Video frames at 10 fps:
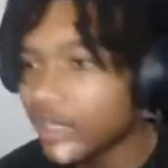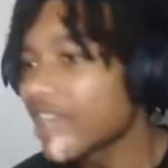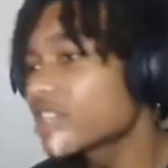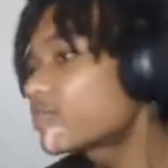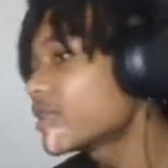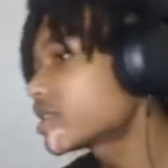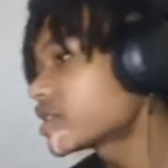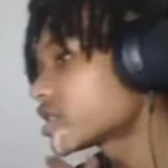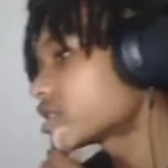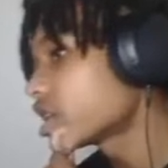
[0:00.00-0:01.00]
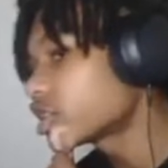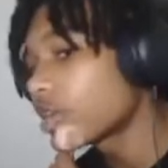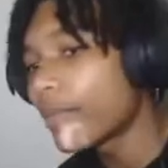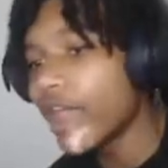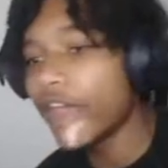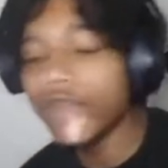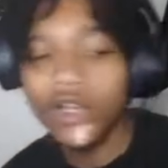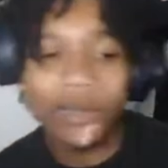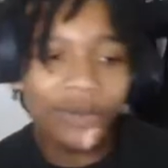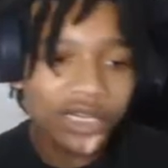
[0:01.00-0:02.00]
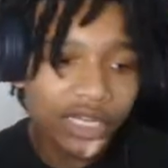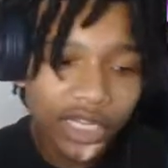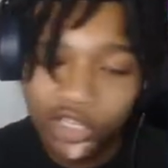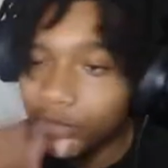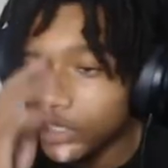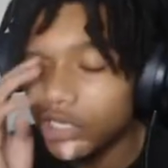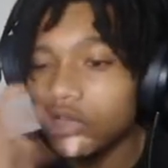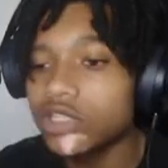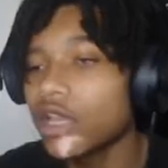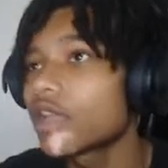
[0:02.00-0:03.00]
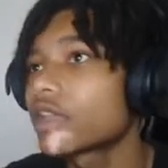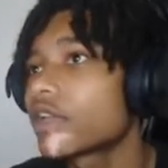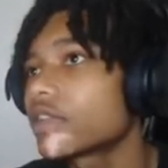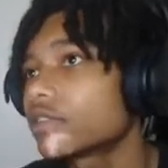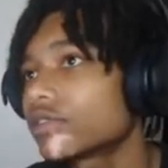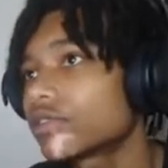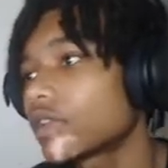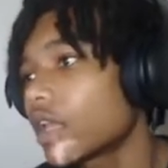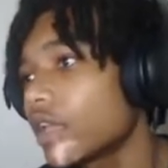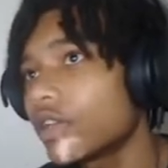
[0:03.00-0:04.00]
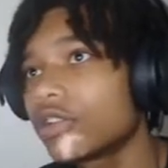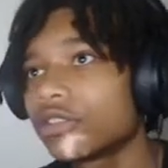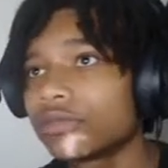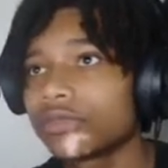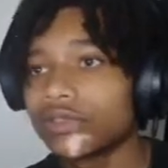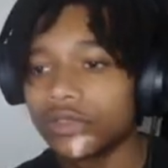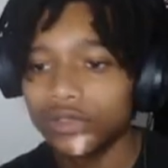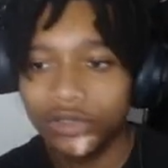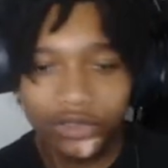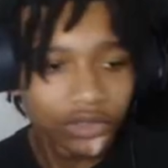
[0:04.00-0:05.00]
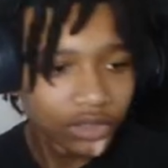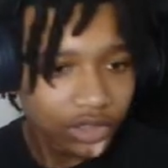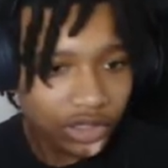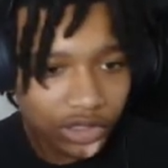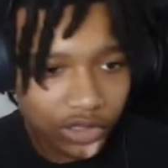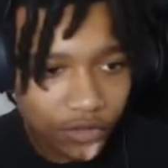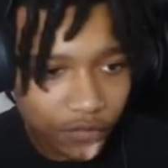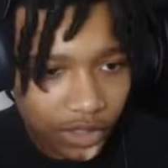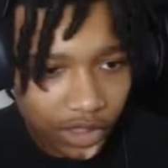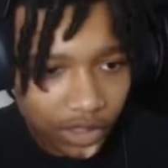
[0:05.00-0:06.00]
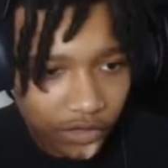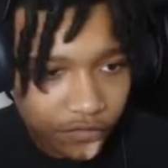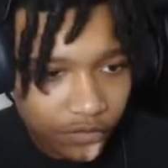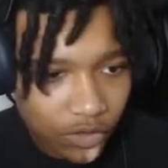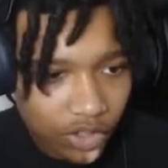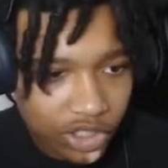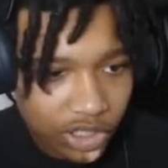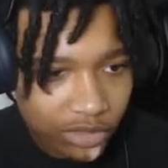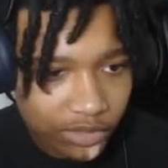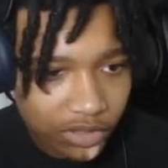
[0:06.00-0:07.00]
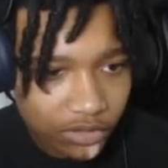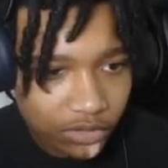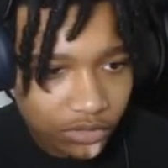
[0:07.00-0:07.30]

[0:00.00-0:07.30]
that just puts us in such a bad fucking predicament, though, chat. Like, damn. Shit, so fucking unfortunate, bro.